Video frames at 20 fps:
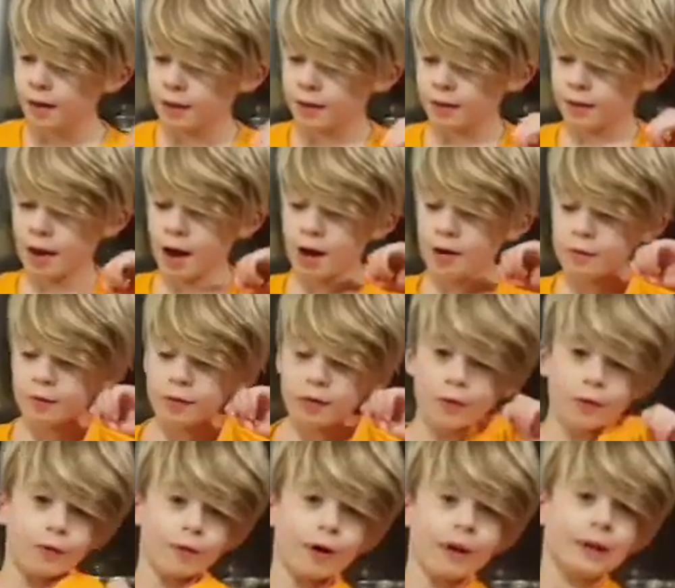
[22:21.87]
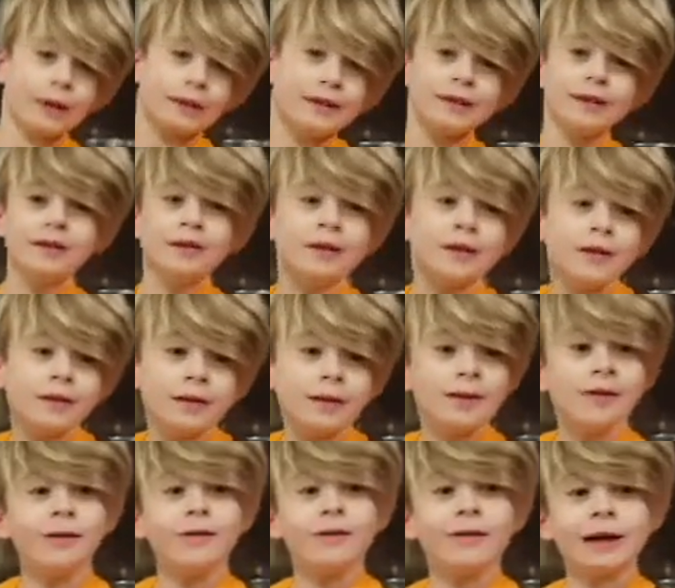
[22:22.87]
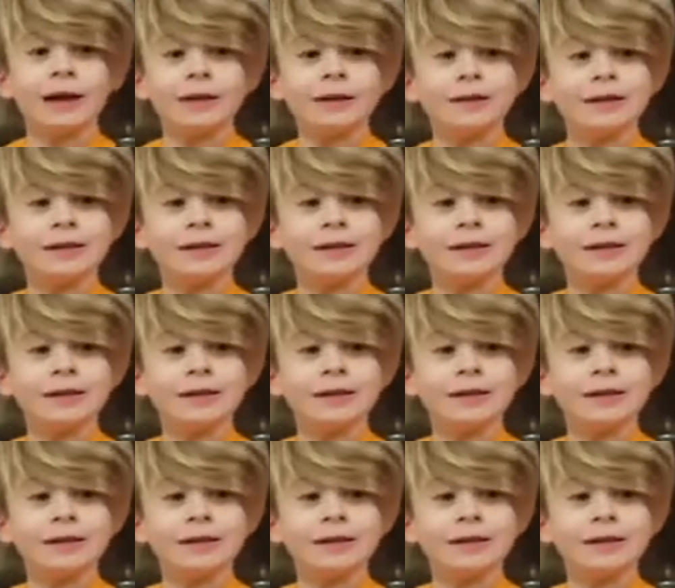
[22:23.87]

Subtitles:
Now we're going to do it.